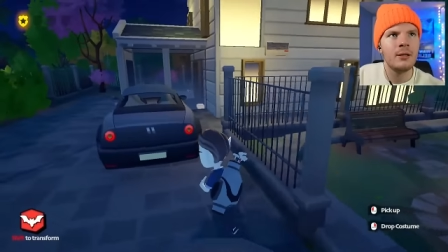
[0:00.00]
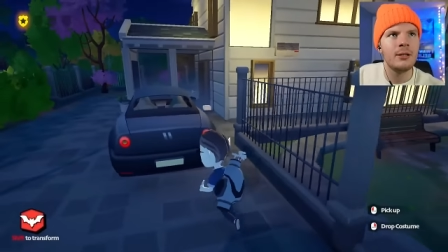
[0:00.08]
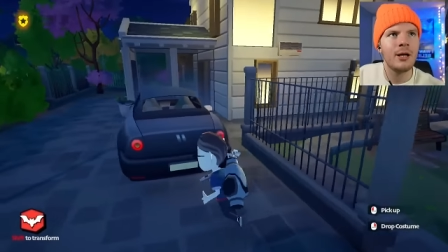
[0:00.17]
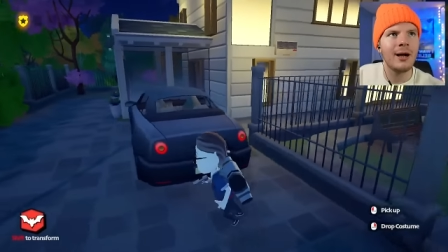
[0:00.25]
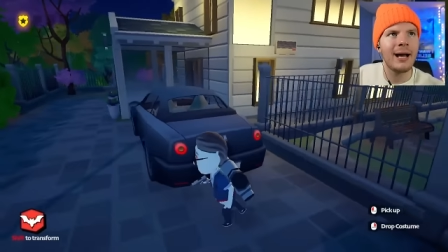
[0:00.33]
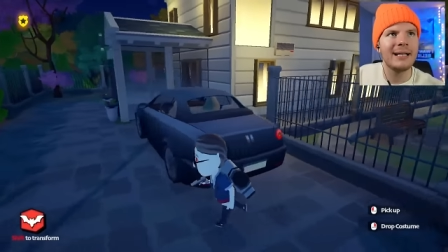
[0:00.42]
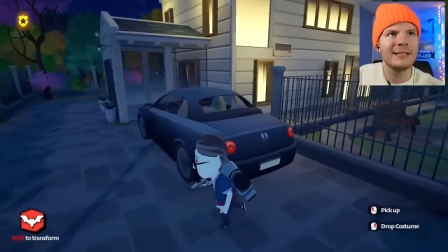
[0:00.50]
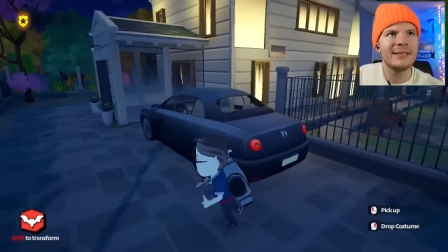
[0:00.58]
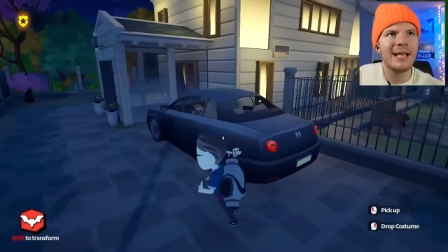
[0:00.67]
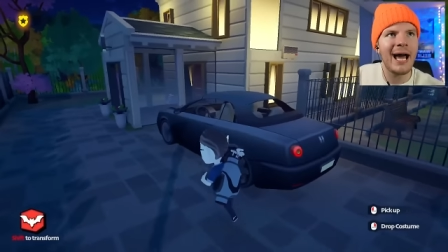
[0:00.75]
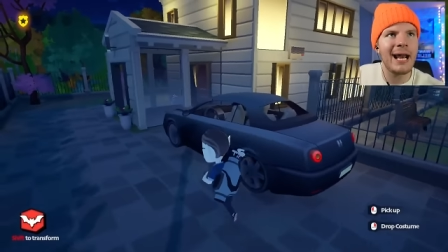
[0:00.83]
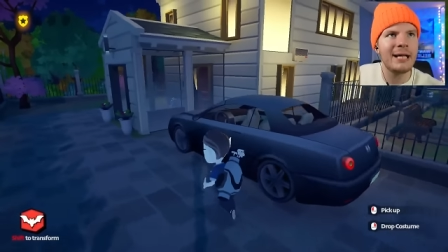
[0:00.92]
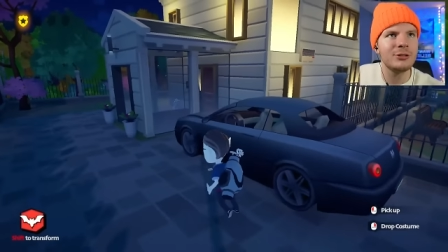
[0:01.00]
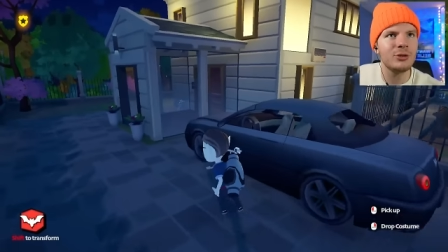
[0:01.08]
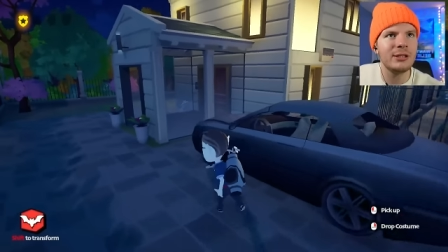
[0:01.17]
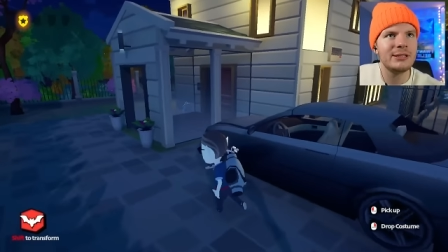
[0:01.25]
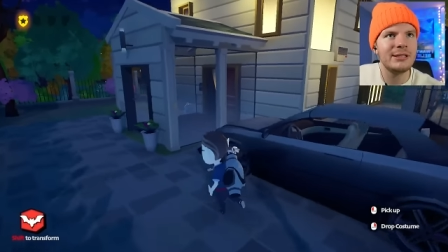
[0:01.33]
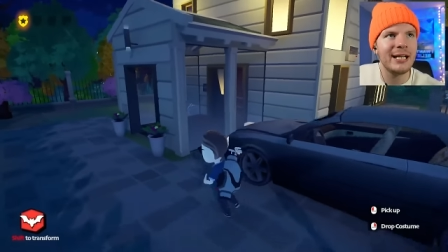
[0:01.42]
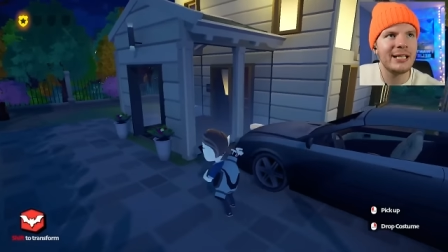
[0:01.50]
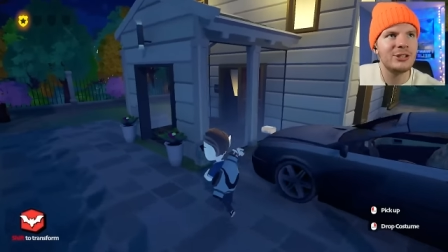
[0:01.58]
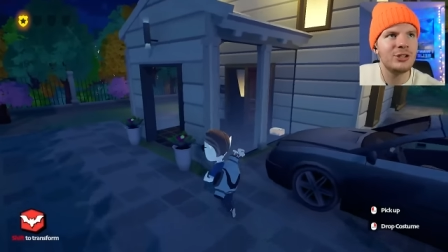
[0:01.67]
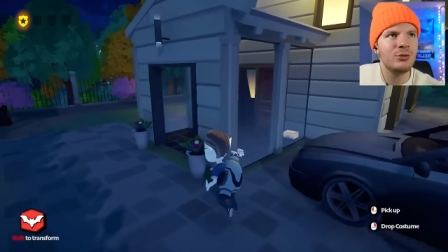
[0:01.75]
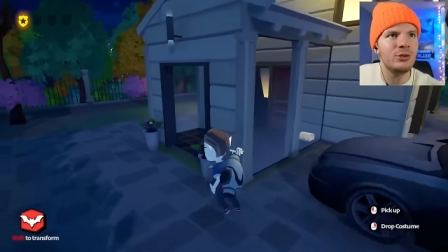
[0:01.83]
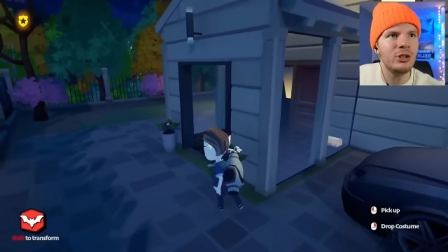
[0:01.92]
Y'all got a side entrance? Yes,
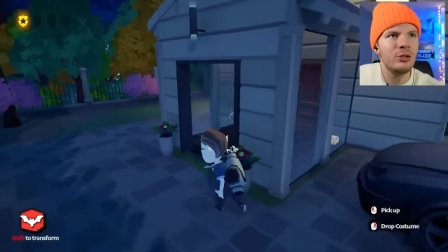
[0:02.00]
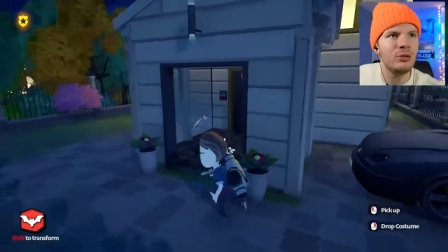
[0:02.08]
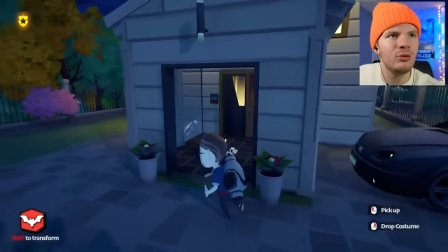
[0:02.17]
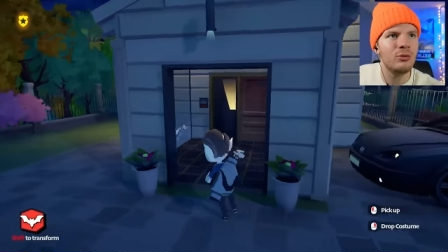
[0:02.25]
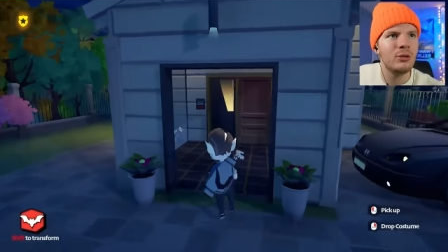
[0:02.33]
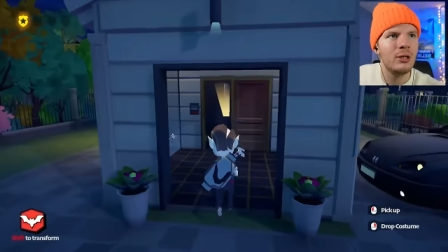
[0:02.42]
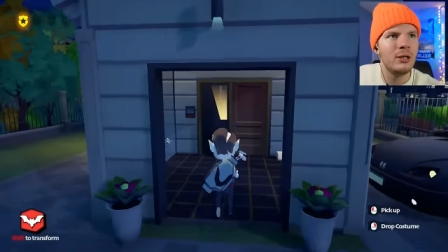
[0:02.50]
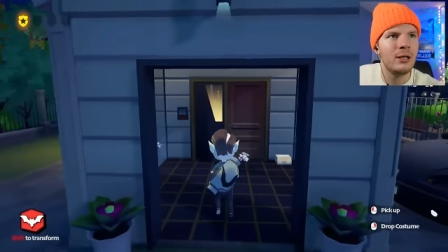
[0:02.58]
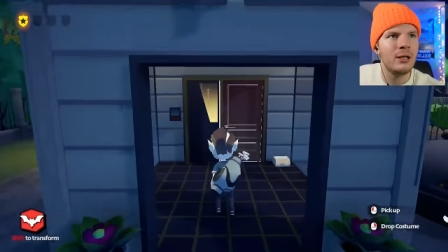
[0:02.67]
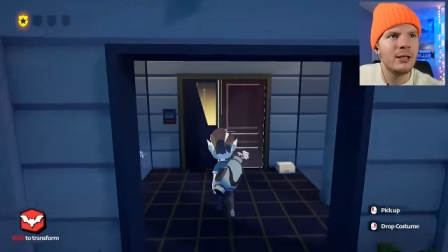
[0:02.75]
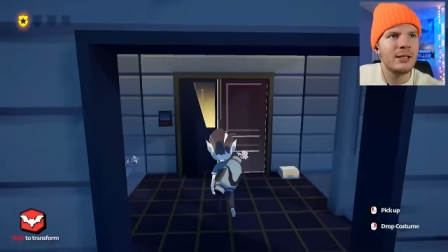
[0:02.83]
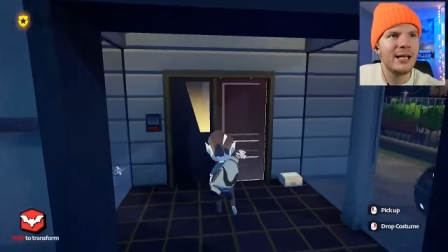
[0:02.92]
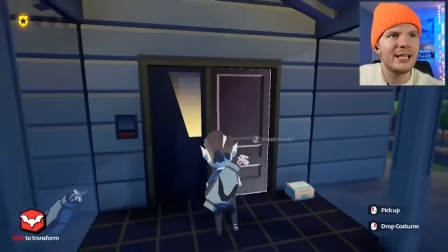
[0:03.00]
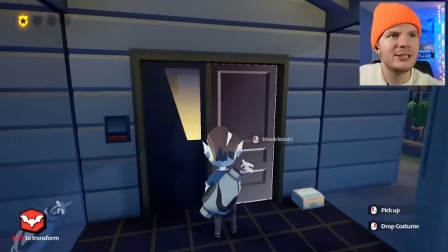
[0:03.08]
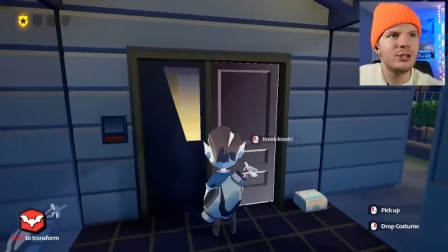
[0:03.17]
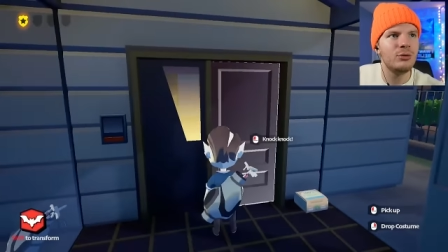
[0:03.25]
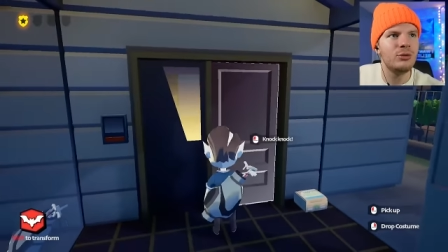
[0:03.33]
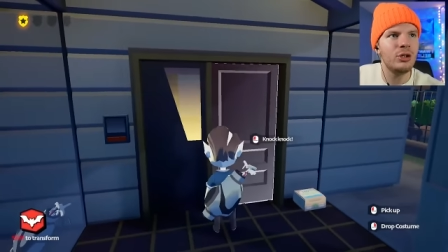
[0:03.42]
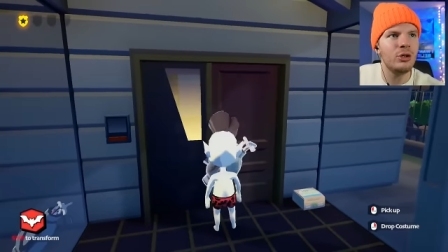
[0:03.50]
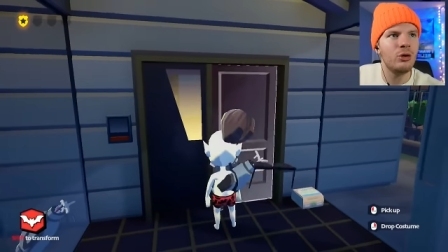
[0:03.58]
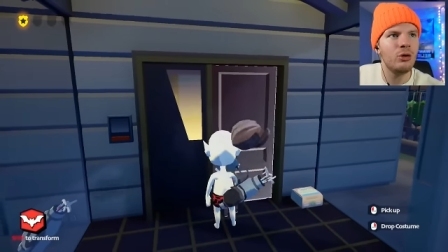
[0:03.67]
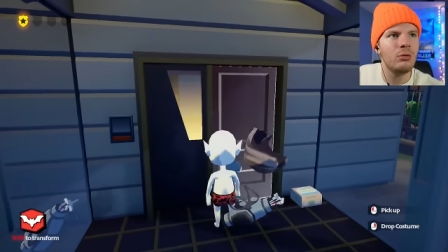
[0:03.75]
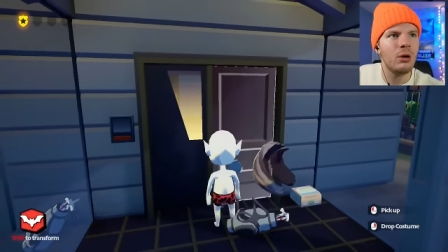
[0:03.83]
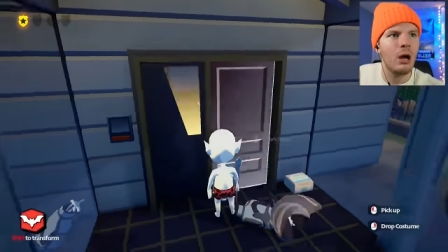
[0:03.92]
you do. Yes, you
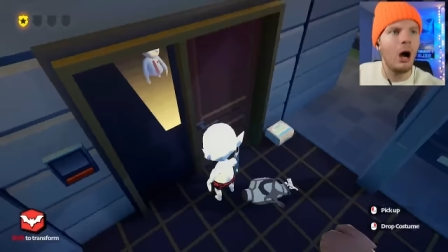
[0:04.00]
do.